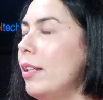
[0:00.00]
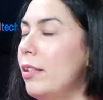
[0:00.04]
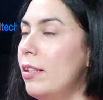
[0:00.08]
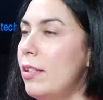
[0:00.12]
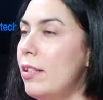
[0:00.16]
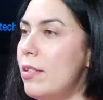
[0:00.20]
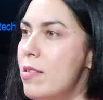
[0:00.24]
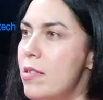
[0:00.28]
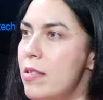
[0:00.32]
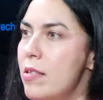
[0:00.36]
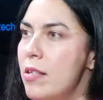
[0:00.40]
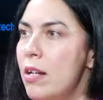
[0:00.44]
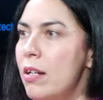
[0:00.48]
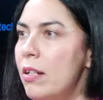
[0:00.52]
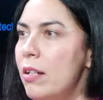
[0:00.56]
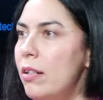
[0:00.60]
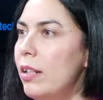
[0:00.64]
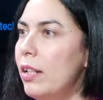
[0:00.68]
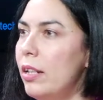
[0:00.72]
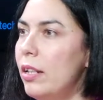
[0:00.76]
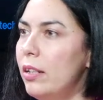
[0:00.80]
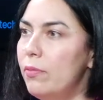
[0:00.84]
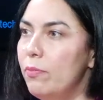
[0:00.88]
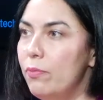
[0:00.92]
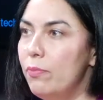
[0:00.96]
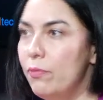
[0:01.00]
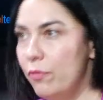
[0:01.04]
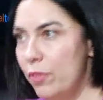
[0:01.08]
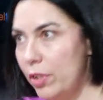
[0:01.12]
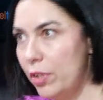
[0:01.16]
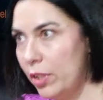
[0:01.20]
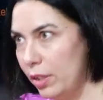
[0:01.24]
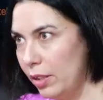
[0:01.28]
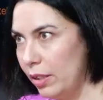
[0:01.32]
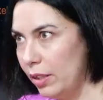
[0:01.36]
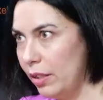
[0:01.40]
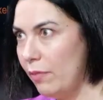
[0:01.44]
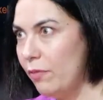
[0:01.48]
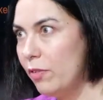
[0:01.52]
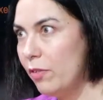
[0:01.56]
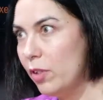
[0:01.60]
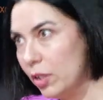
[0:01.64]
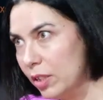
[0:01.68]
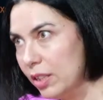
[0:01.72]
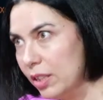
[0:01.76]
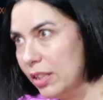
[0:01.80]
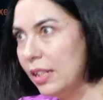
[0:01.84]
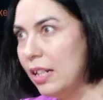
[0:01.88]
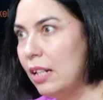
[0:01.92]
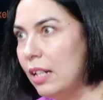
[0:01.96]
is done in a
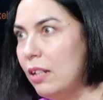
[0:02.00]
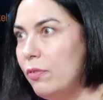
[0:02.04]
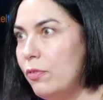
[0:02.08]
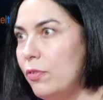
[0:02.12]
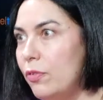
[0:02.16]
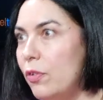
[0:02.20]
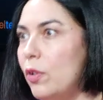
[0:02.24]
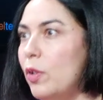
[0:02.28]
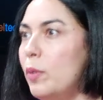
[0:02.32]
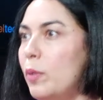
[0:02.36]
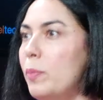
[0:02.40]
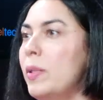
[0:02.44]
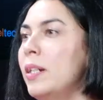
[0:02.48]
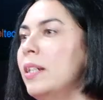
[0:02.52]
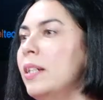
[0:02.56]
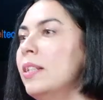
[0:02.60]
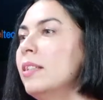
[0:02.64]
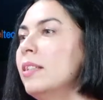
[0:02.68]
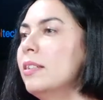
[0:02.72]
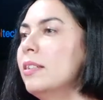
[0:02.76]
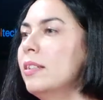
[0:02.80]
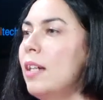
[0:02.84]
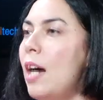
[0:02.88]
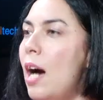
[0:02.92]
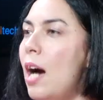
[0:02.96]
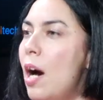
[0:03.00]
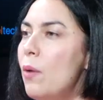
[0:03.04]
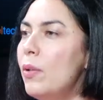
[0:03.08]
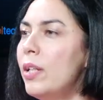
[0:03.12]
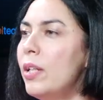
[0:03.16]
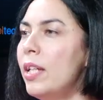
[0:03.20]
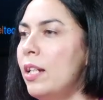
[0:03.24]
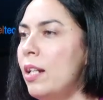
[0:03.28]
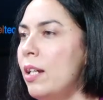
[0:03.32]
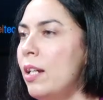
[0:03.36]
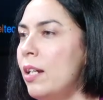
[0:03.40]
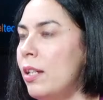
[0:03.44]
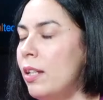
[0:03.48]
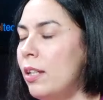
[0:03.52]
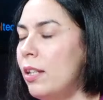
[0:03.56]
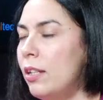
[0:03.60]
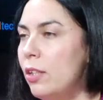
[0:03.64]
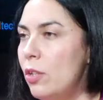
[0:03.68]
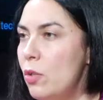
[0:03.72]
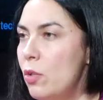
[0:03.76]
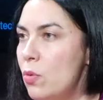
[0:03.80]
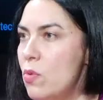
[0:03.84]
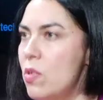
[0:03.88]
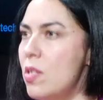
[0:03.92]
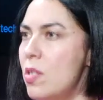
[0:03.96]
vertical format. How can I
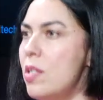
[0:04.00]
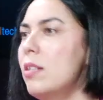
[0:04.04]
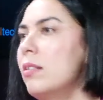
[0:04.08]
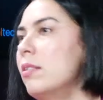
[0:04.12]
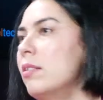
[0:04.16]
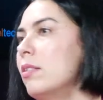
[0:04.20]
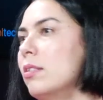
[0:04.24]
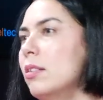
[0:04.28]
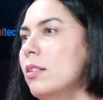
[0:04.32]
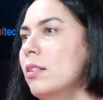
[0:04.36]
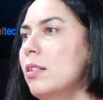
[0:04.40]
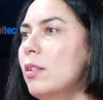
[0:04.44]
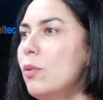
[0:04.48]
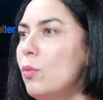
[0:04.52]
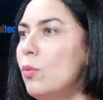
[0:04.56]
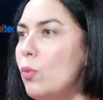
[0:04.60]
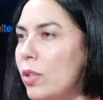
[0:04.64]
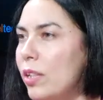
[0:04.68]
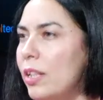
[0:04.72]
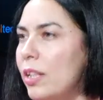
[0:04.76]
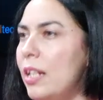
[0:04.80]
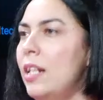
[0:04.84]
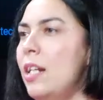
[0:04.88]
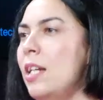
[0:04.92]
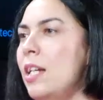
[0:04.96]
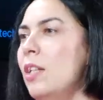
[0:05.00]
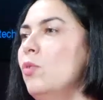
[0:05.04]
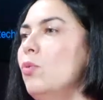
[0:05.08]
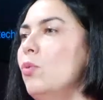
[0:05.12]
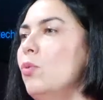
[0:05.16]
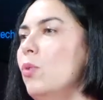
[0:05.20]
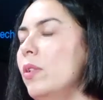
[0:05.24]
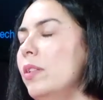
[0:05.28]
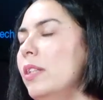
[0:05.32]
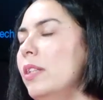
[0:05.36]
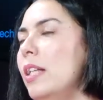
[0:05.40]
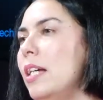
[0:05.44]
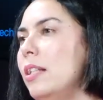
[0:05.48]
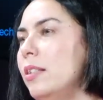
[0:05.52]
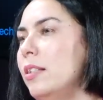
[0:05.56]
use it? What can I do on that?